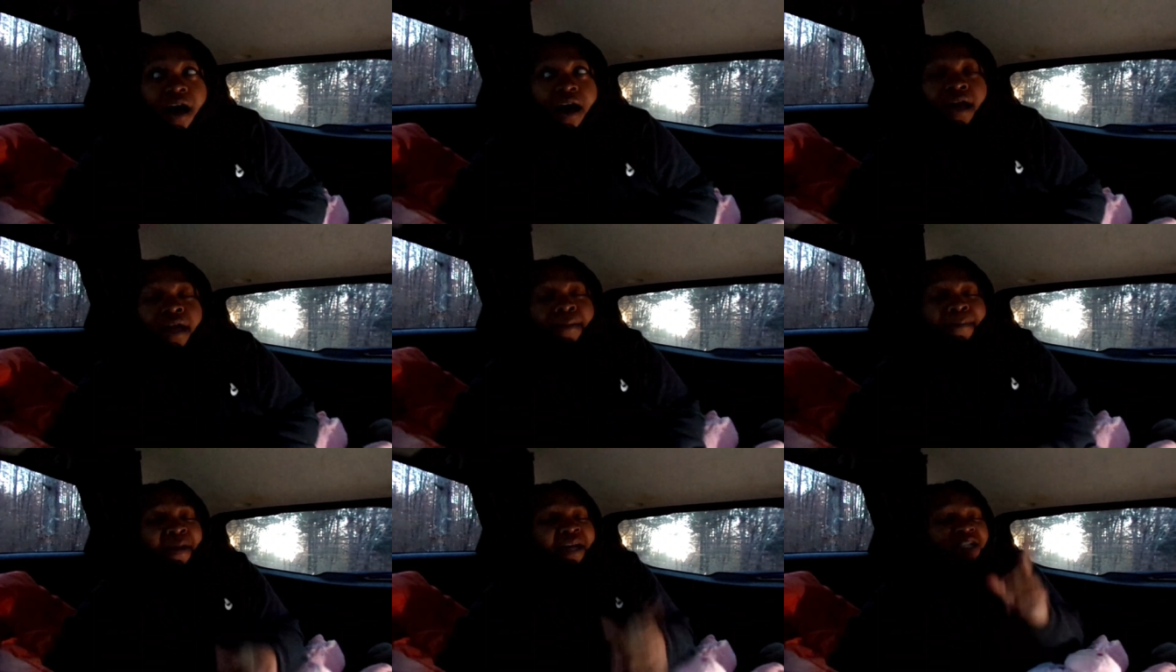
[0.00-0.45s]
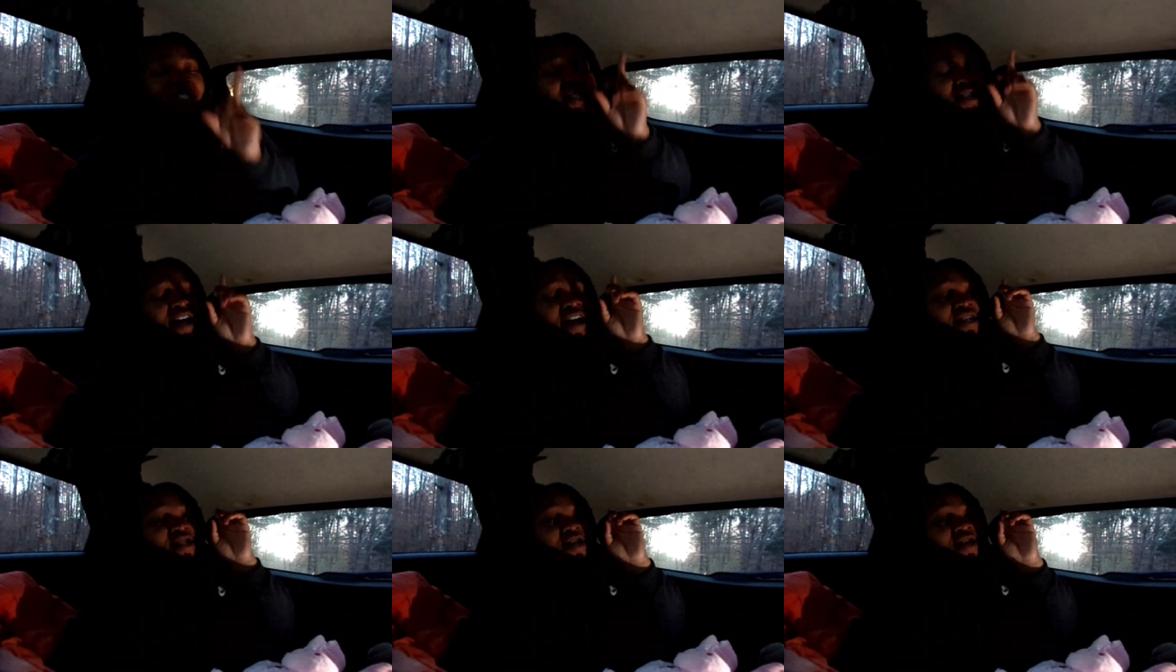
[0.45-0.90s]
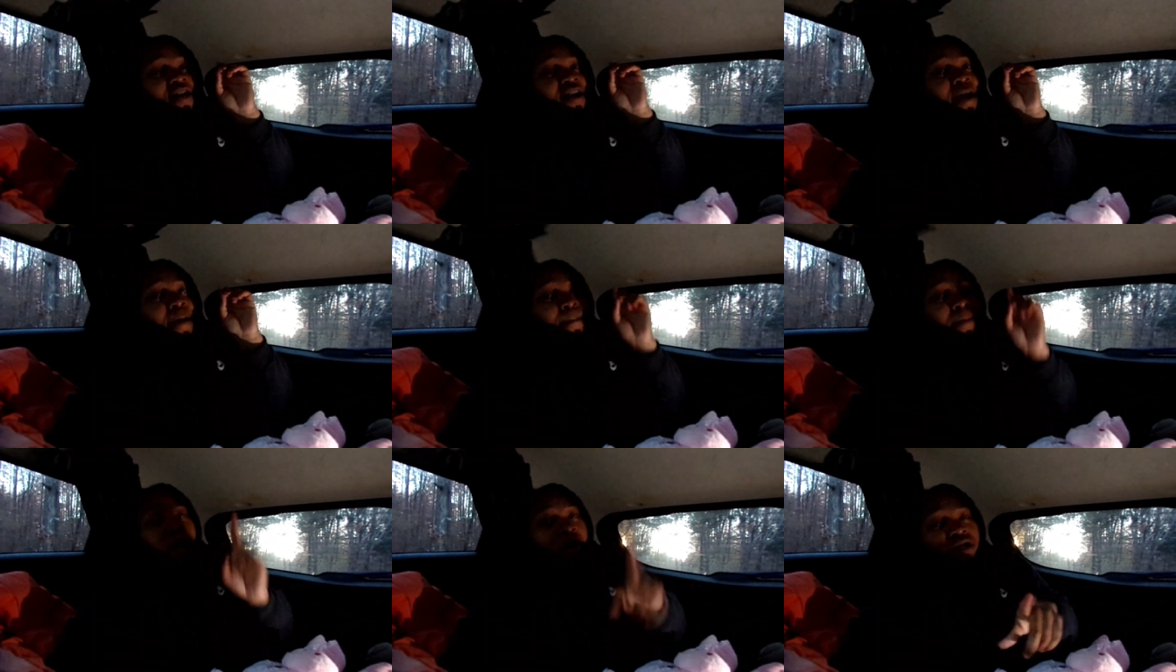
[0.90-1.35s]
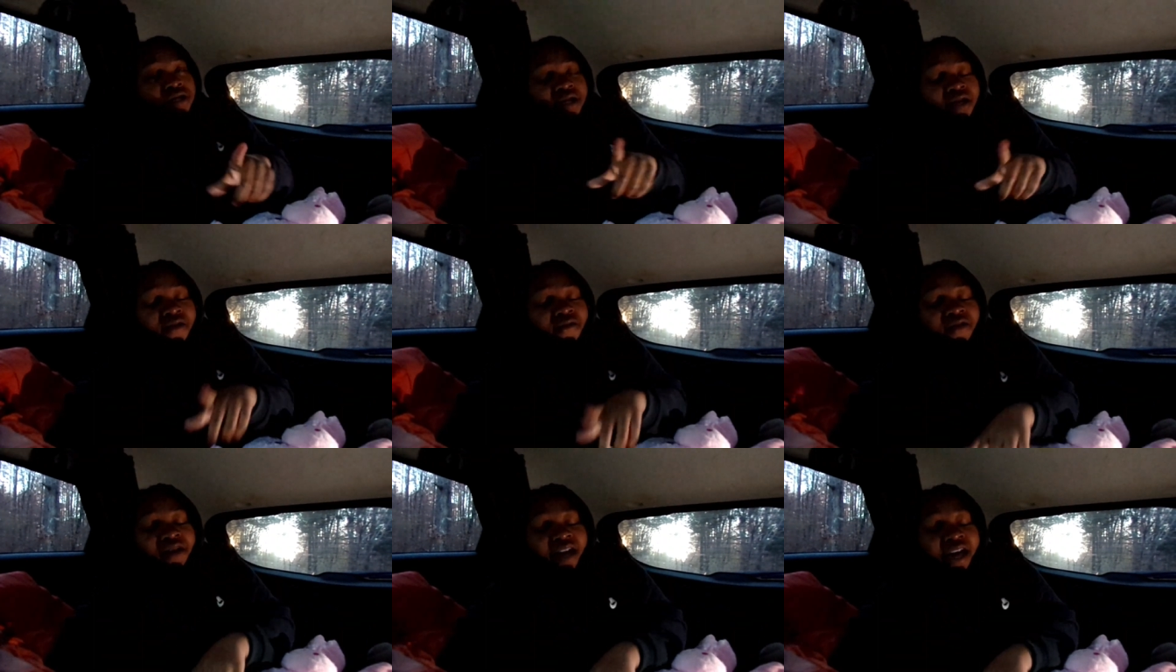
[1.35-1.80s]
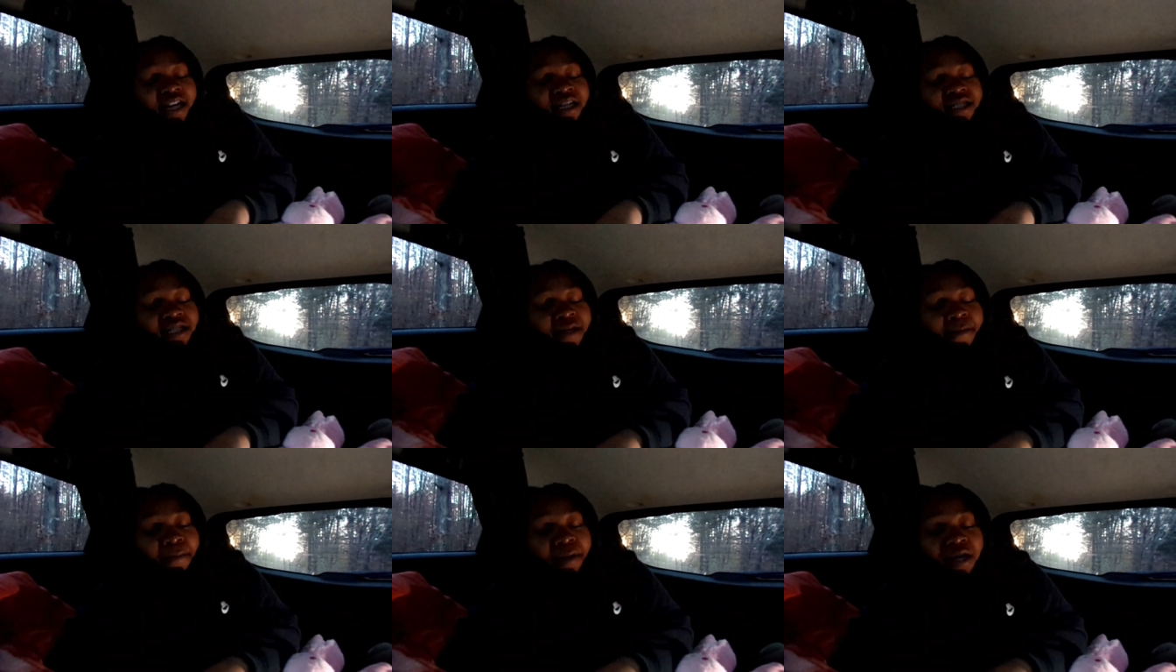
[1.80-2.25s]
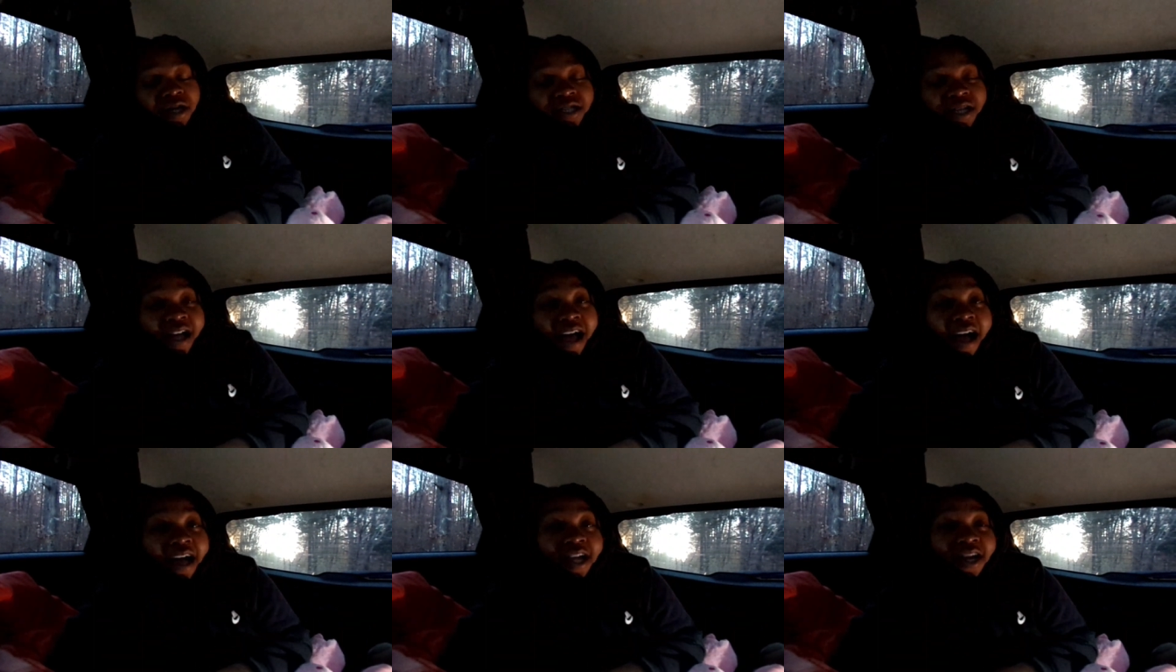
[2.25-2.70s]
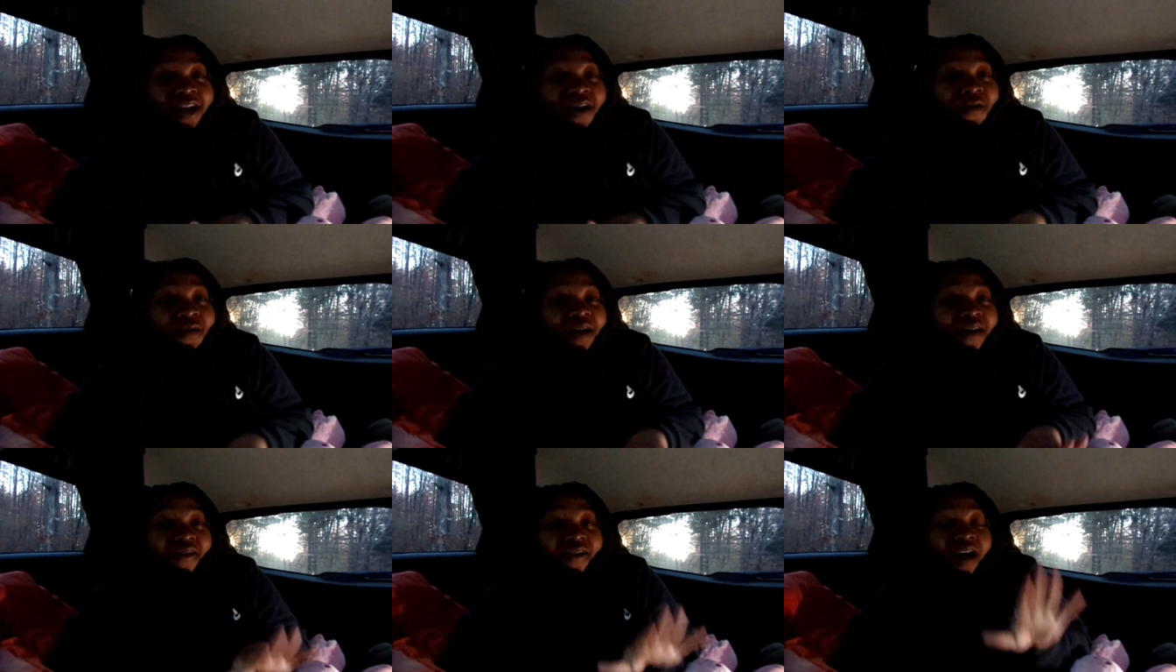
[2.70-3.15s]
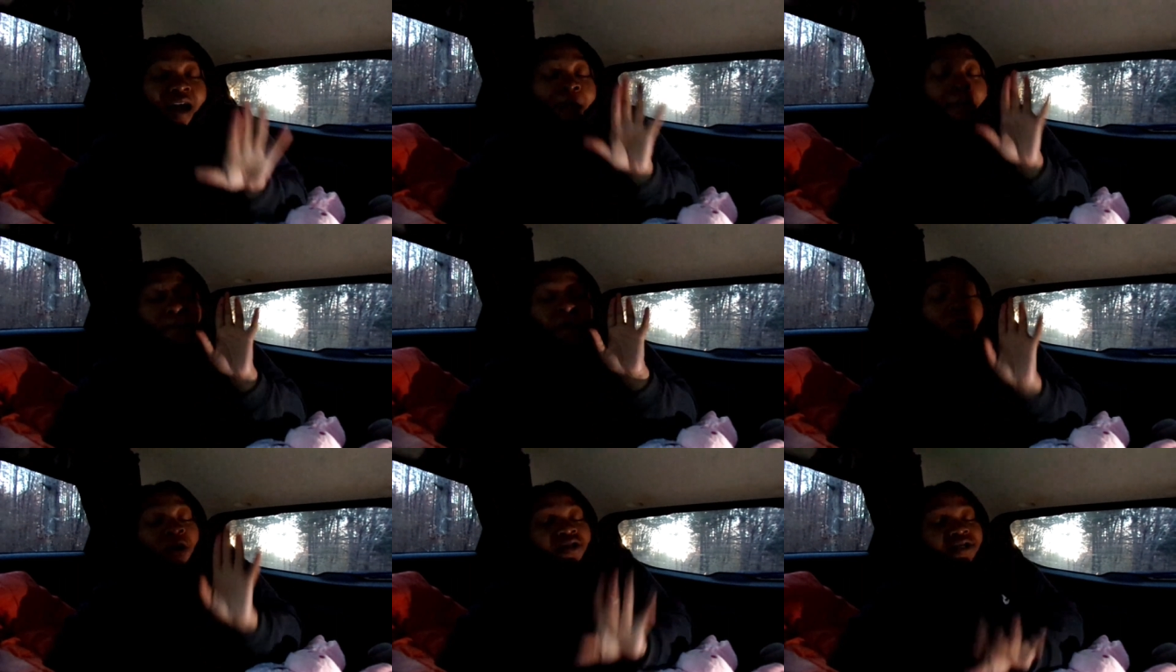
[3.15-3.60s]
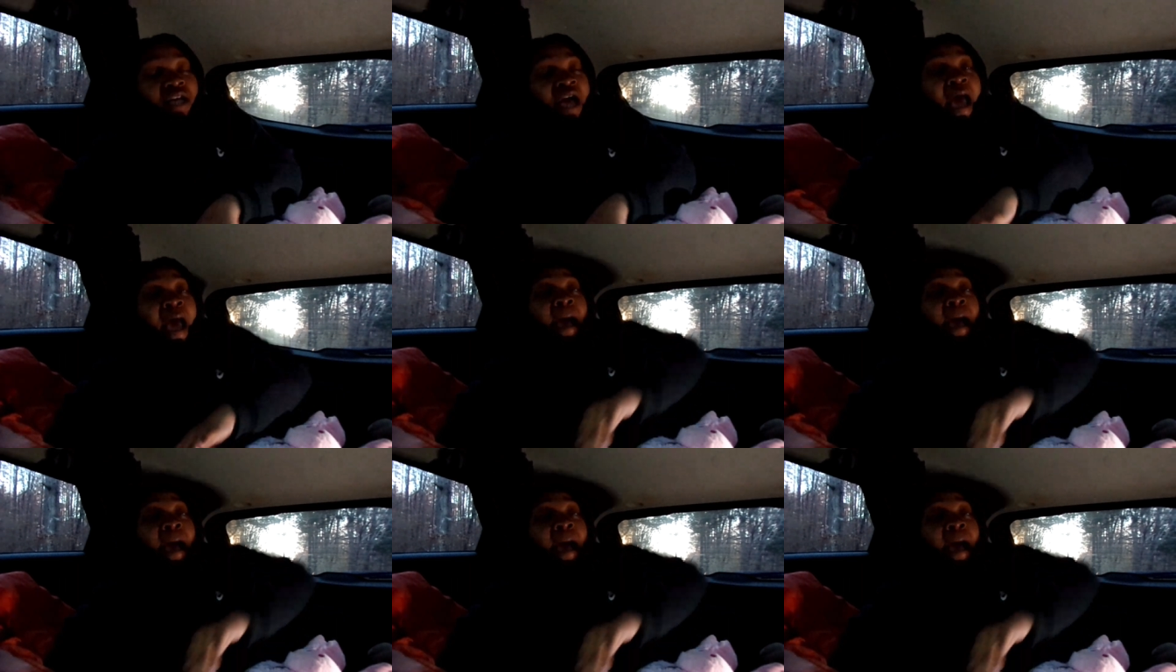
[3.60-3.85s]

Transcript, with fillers: And make sure y'all turn on that post notification bell so y'all can know whenever I post.